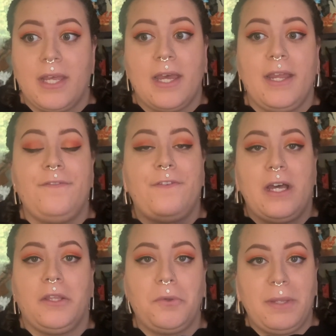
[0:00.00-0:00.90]
I
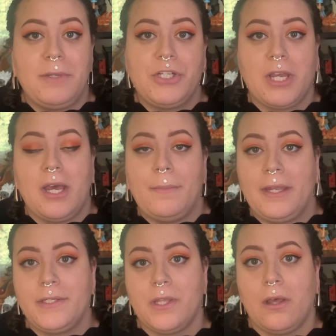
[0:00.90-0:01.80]
follow Image
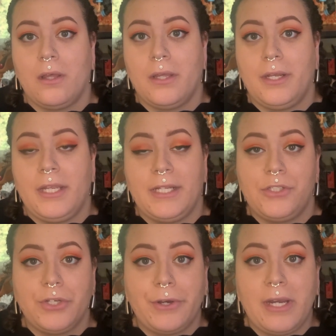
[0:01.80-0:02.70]
Comics on
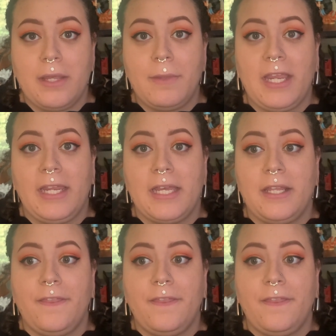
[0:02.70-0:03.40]
Instagram and